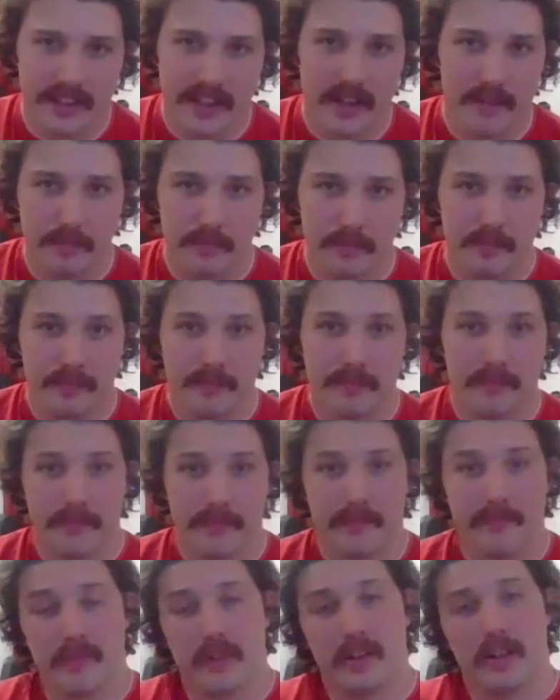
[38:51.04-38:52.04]
be
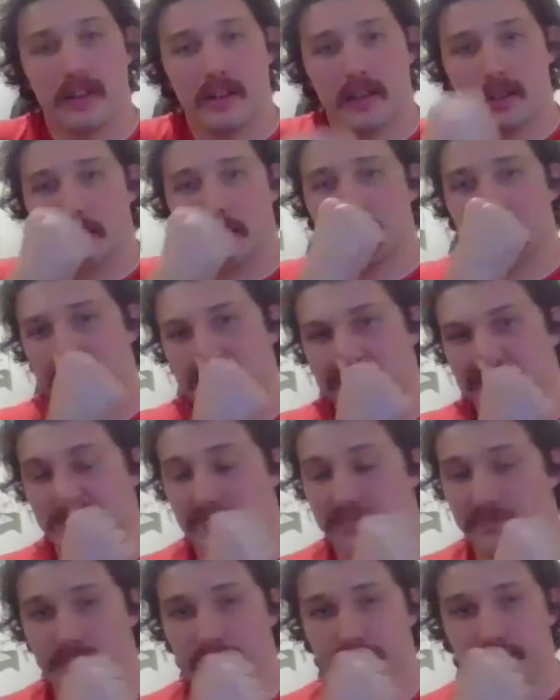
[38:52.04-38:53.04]
COVID friendly
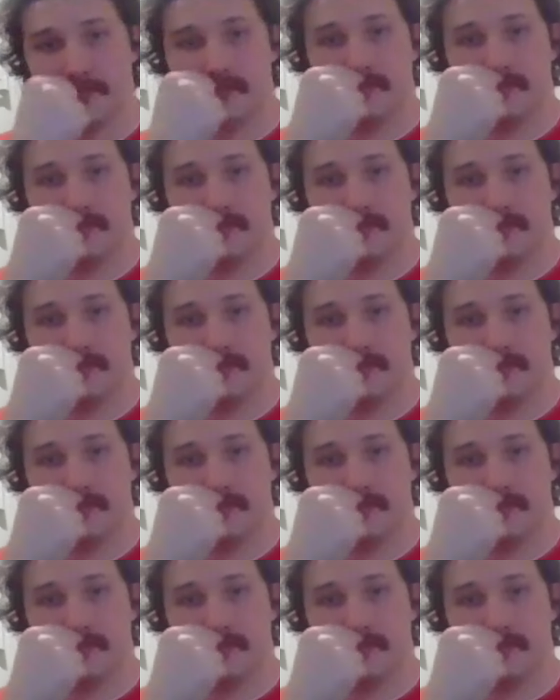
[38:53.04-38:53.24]
anymore.